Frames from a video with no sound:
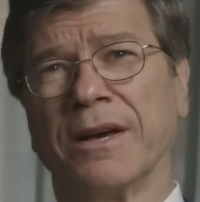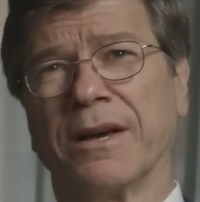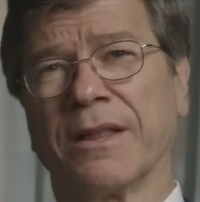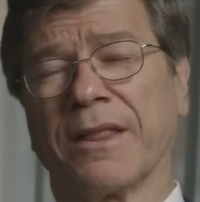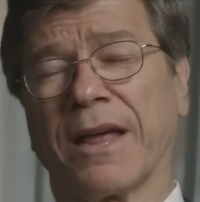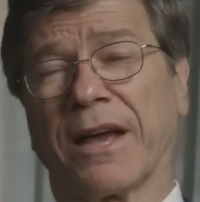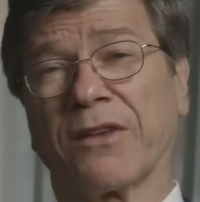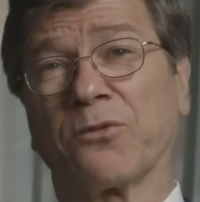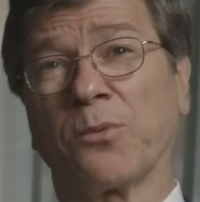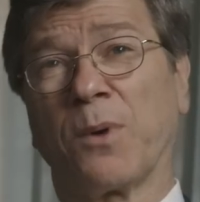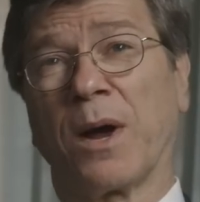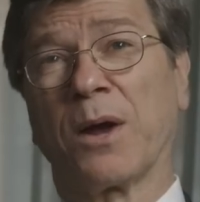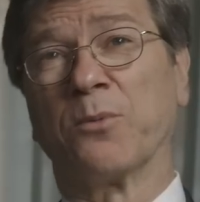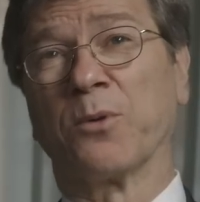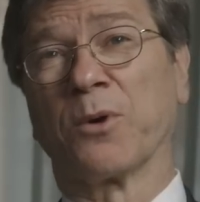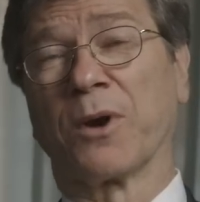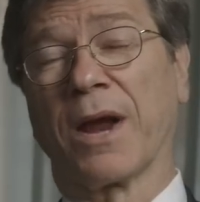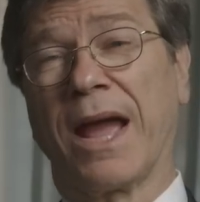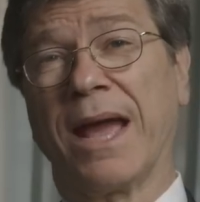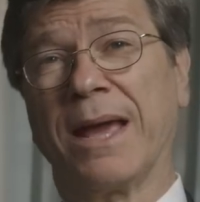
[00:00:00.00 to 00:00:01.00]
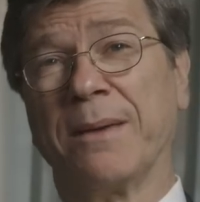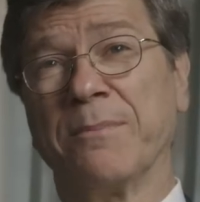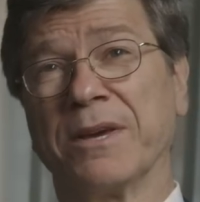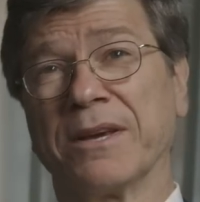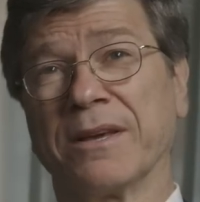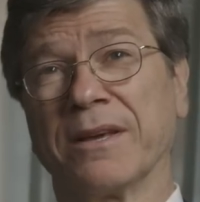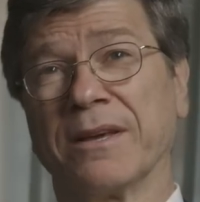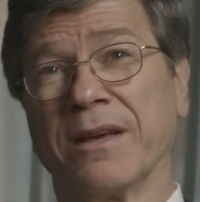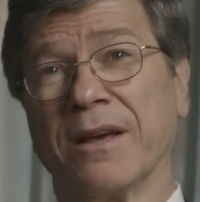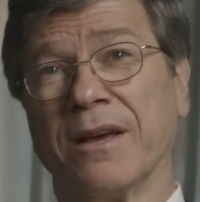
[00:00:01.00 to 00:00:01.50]
That's why we're
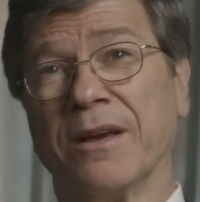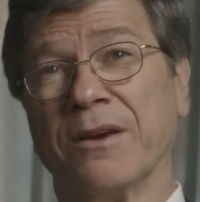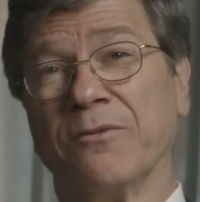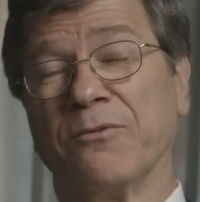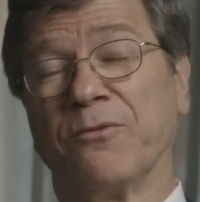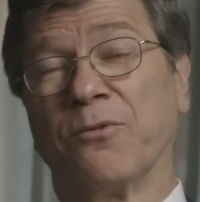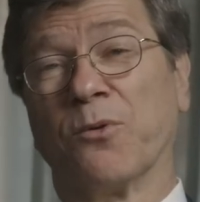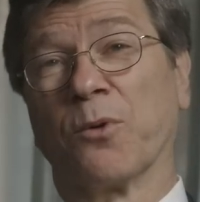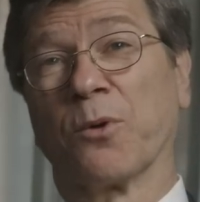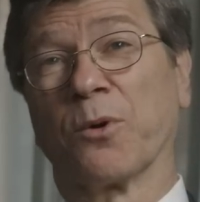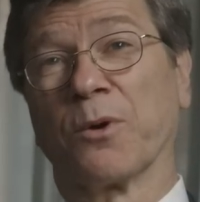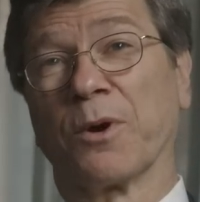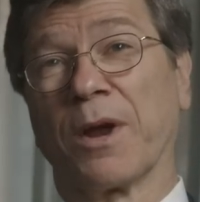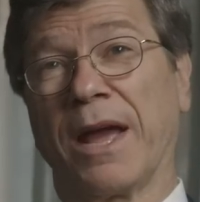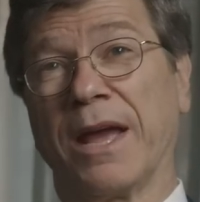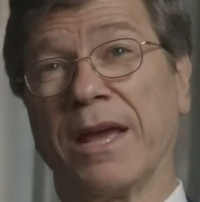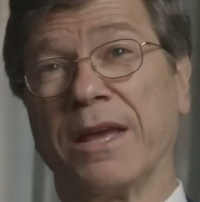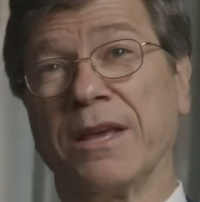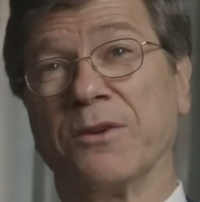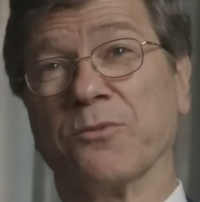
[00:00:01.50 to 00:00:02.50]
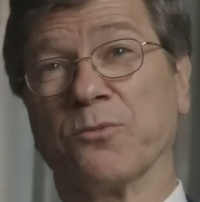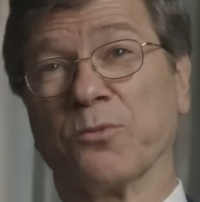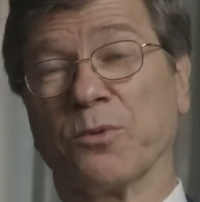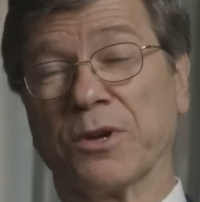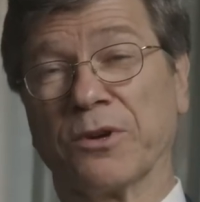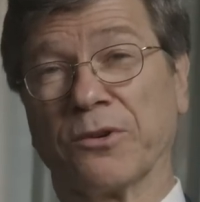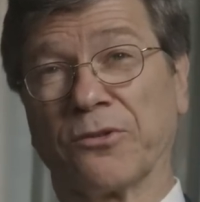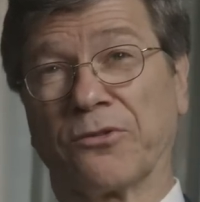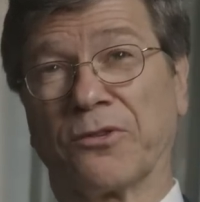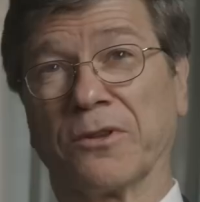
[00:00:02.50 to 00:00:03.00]
aiming for a
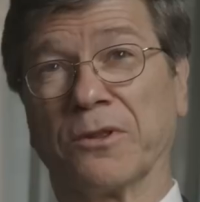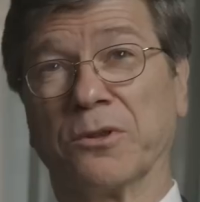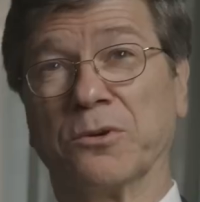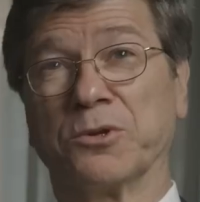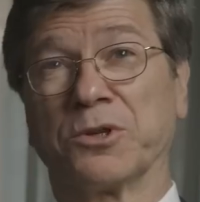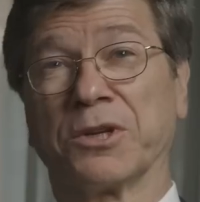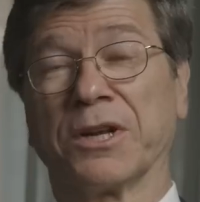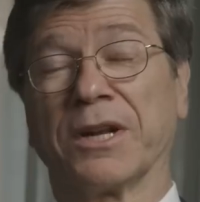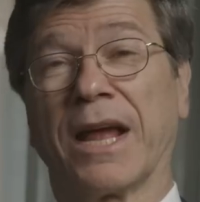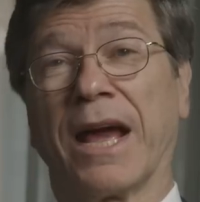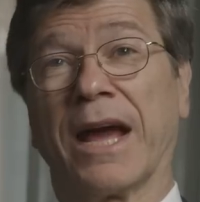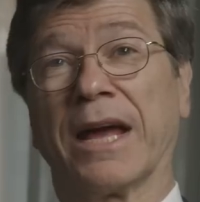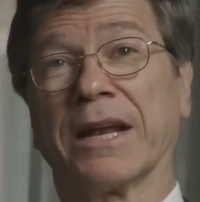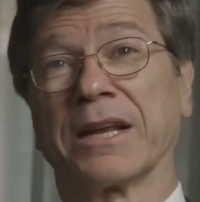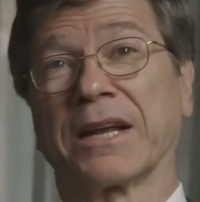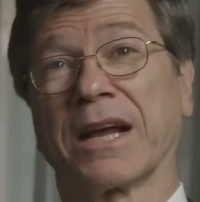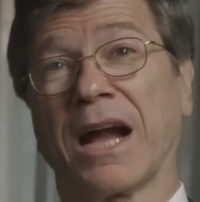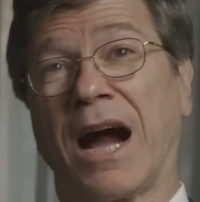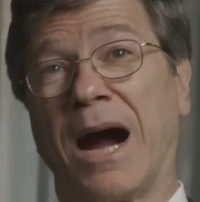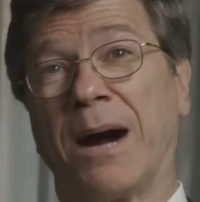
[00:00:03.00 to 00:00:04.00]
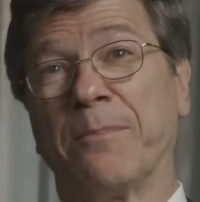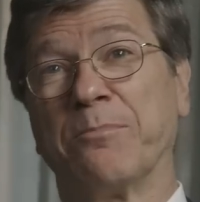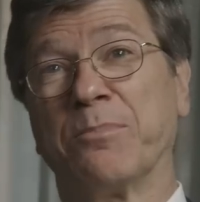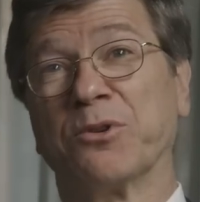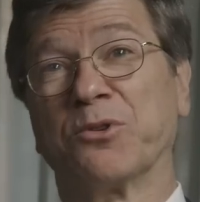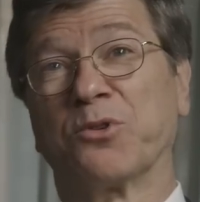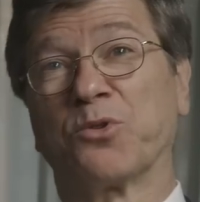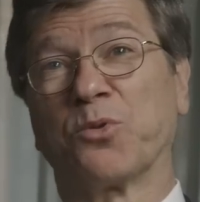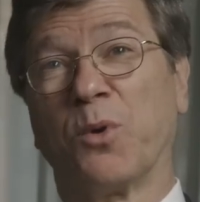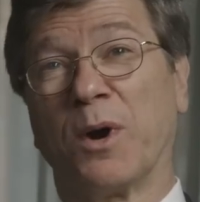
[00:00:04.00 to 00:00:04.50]
real solution at
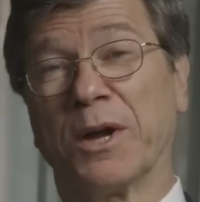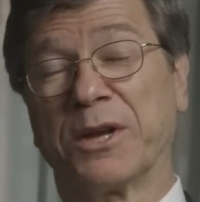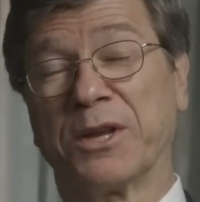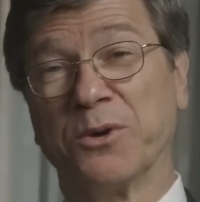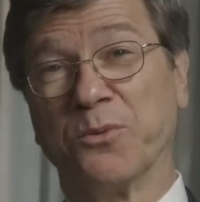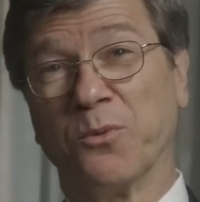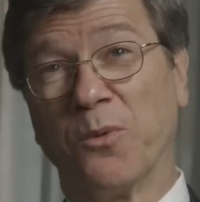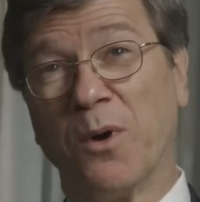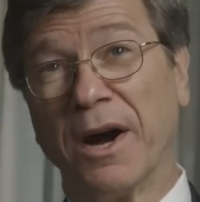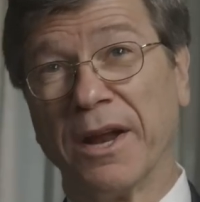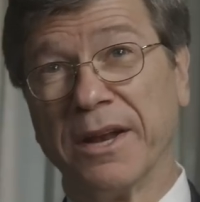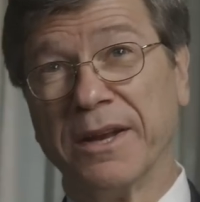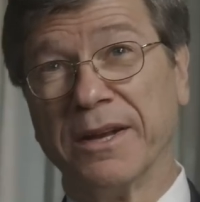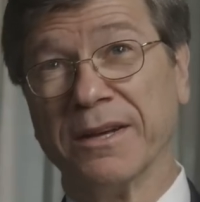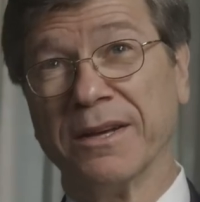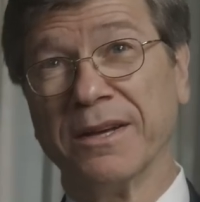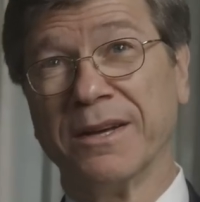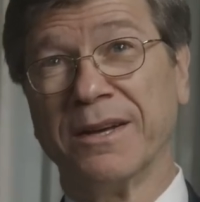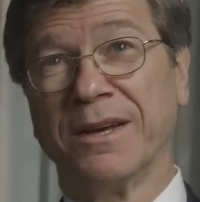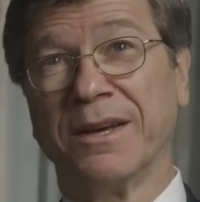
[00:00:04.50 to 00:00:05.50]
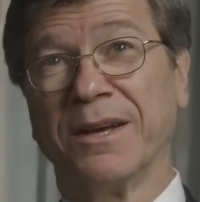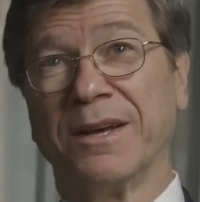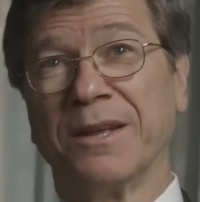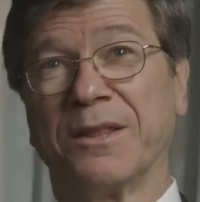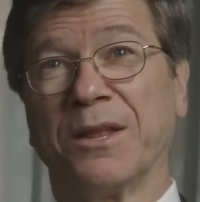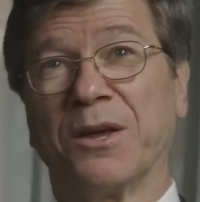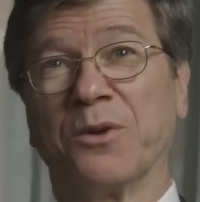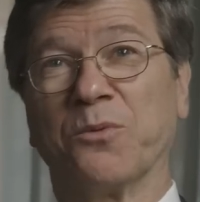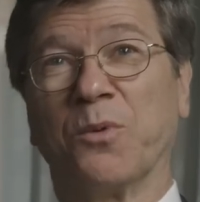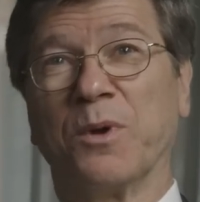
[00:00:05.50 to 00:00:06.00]
COP21
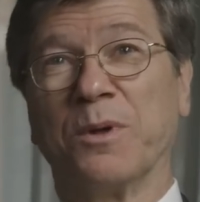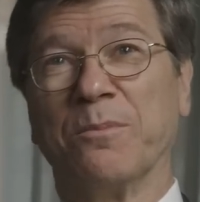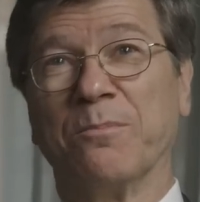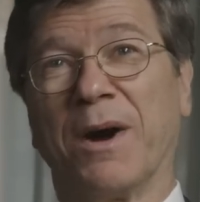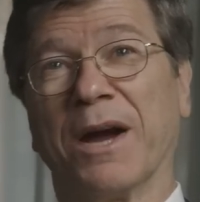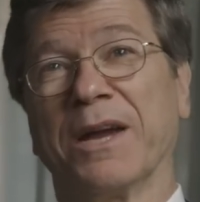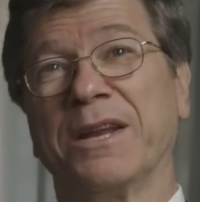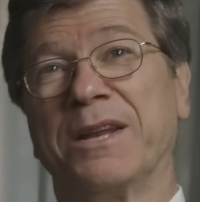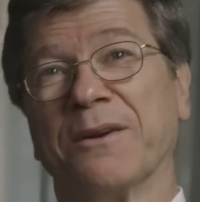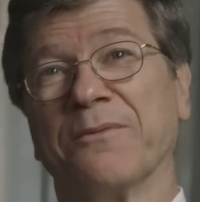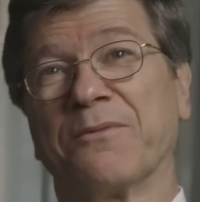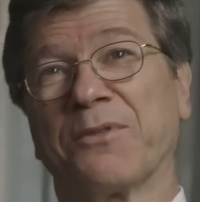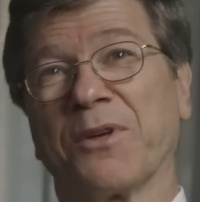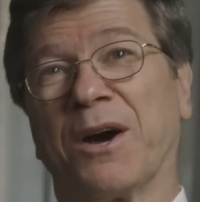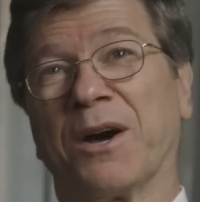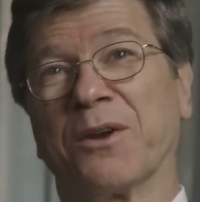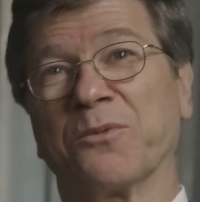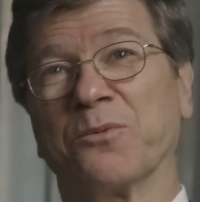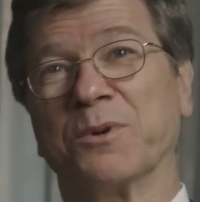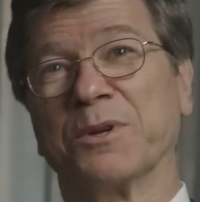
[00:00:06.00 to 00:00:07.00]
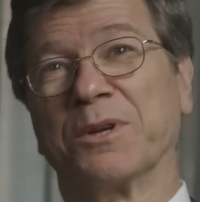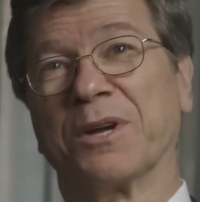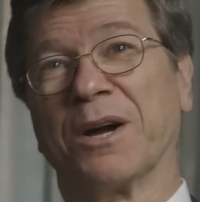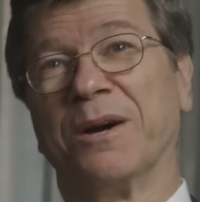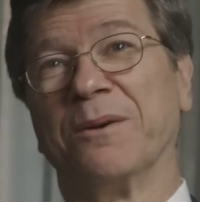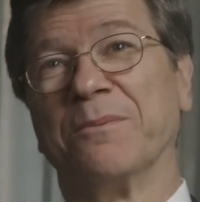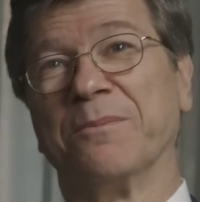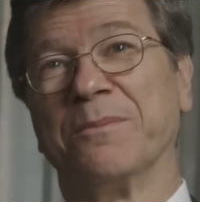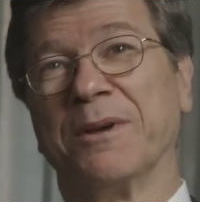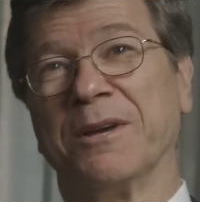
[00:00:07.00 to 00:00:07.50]
that we might have thought would
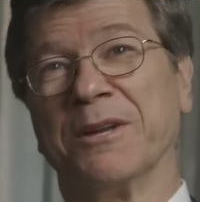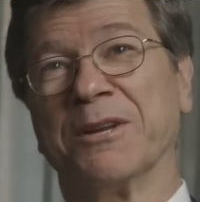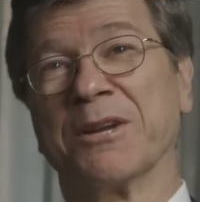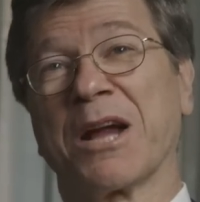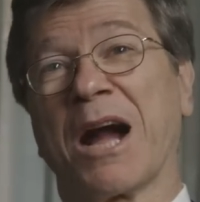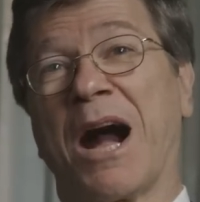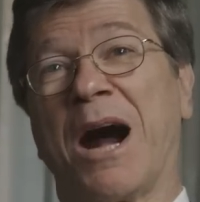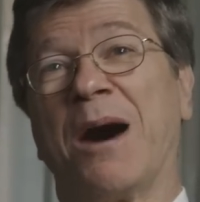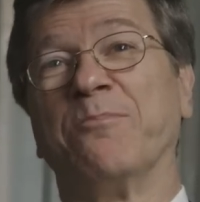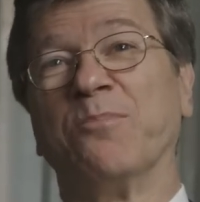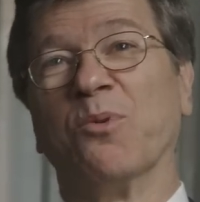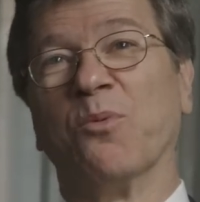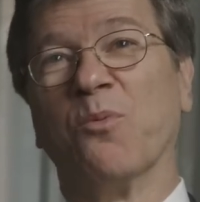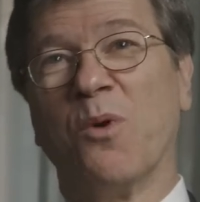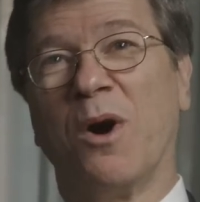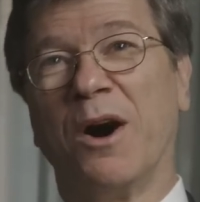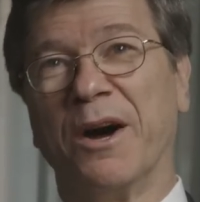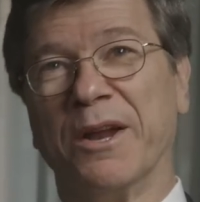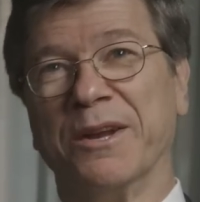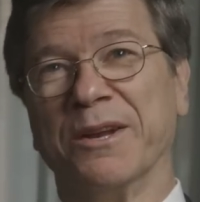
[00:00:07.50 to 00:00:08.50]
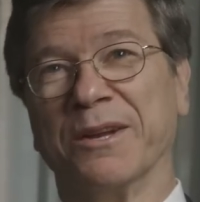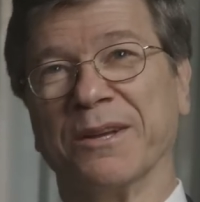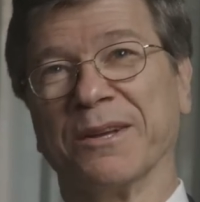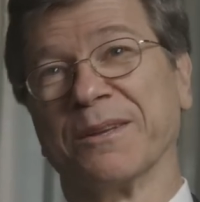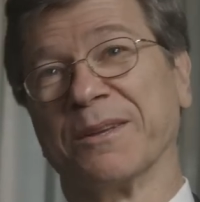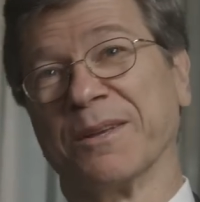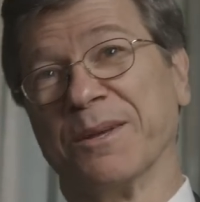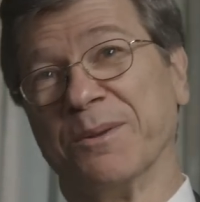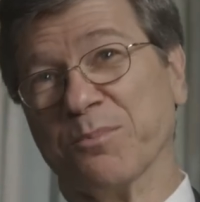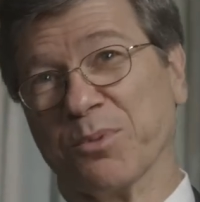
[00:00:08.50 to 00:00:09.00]
come in COP1
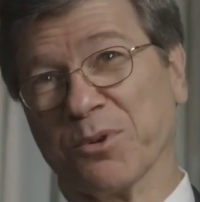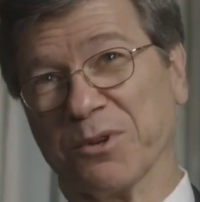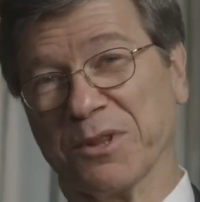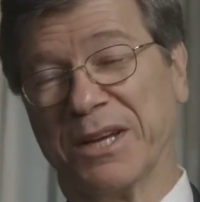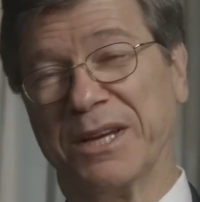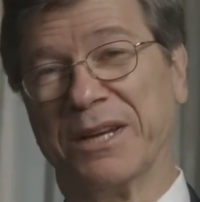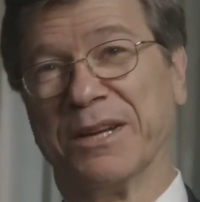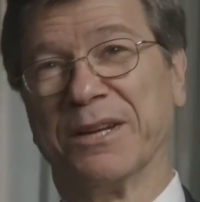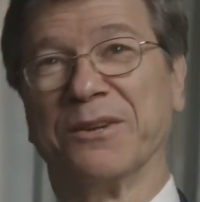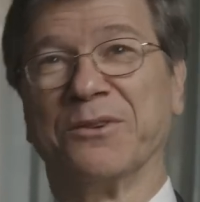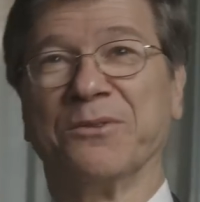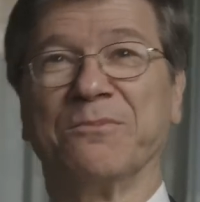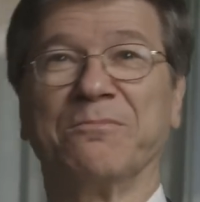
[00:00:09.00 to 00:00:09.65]
in Berlin in